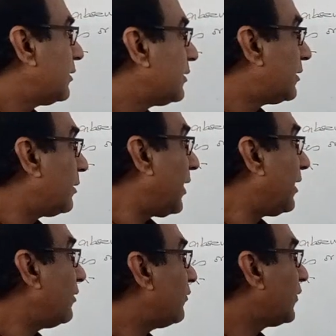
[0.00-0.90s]

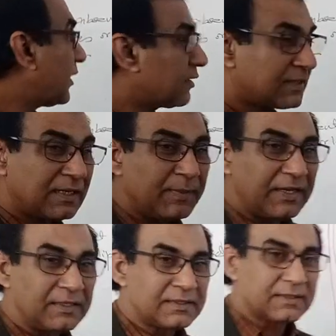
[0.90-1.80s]
Gentlemen, vigorously
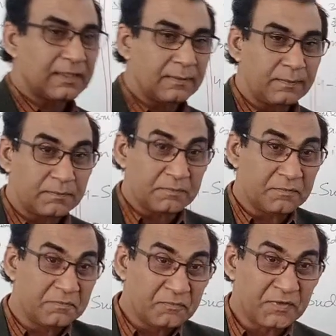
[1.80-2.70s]
means
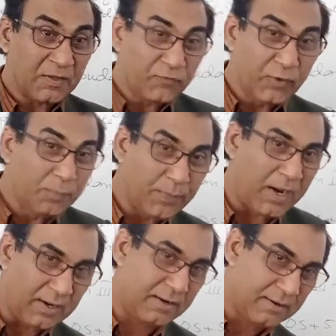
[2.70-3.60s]
with a full
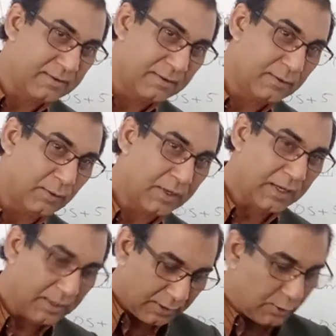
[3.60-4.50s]
power.
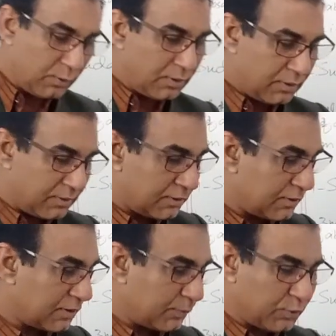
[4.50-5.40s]
Okay, you
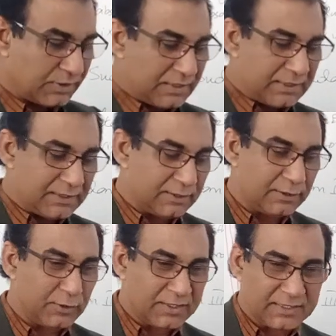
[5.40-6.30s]
suppose this is
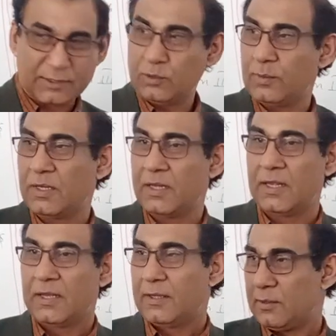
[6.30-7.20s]
your test tube.
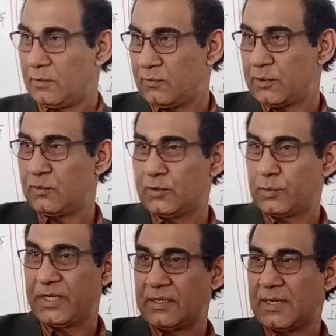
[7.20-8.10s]
Would you
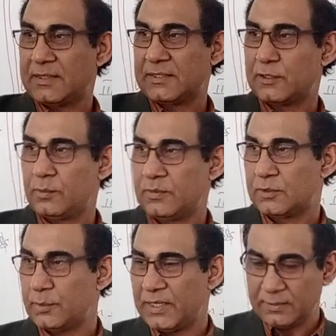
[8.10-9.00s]
bring that test tube
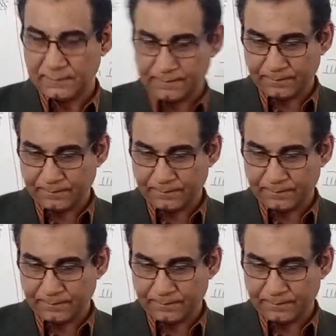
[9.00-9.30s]
to me?